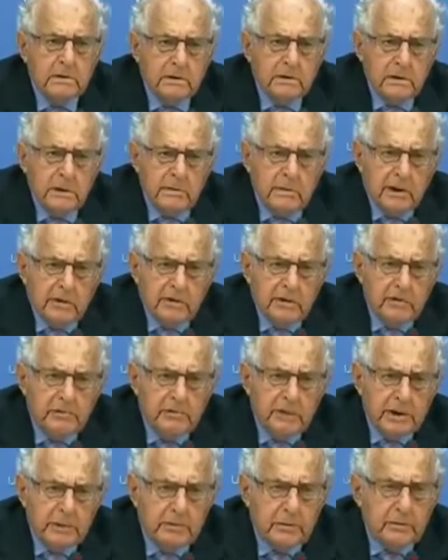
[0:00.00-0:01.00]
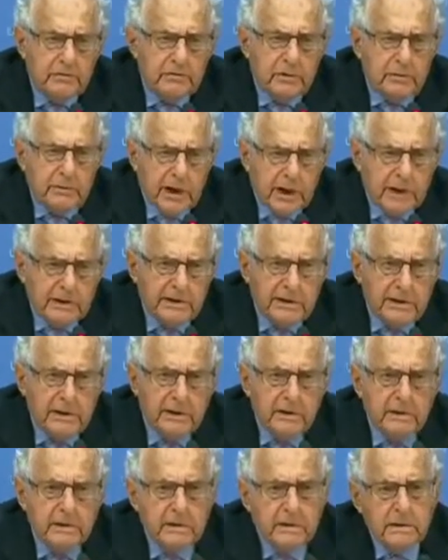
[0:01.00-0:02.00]
to the American people
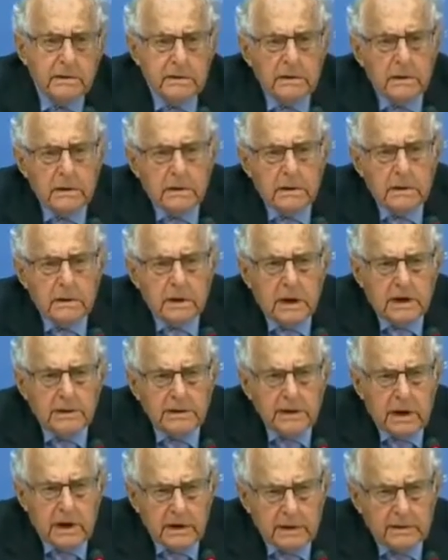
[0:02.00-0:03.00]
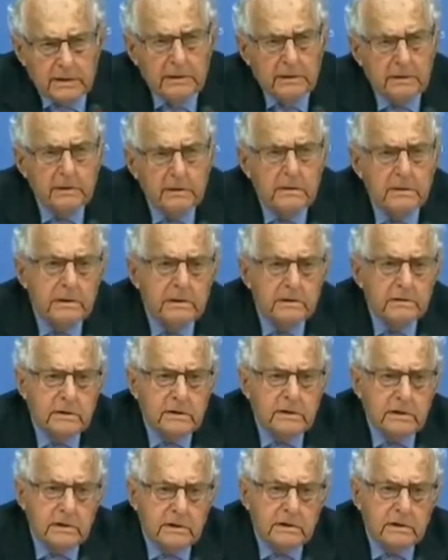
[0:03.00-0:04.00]
demanding an end
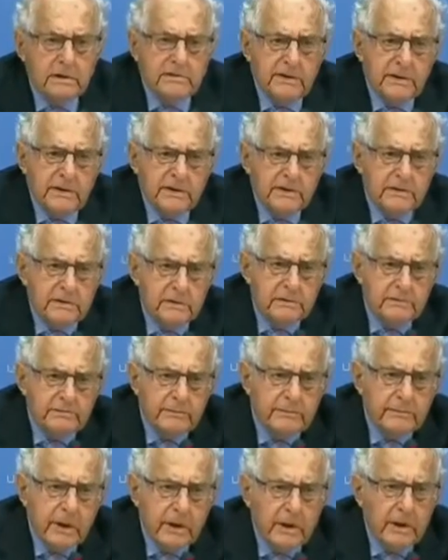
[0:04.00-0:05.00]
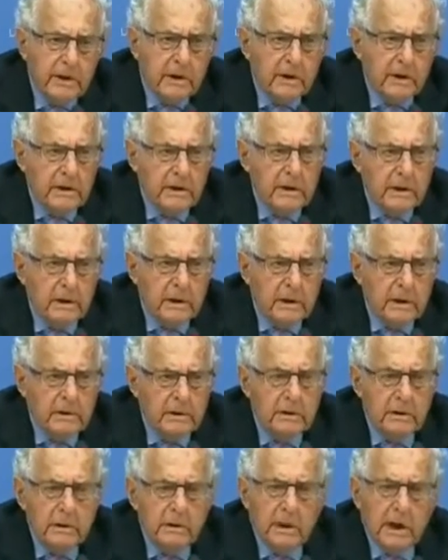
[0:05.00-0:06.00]
to the intervention
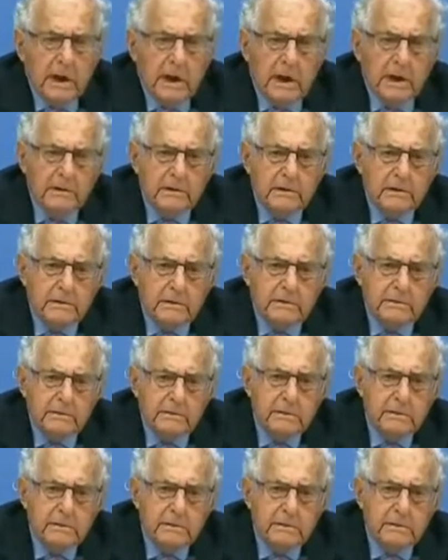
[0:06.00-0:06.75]
and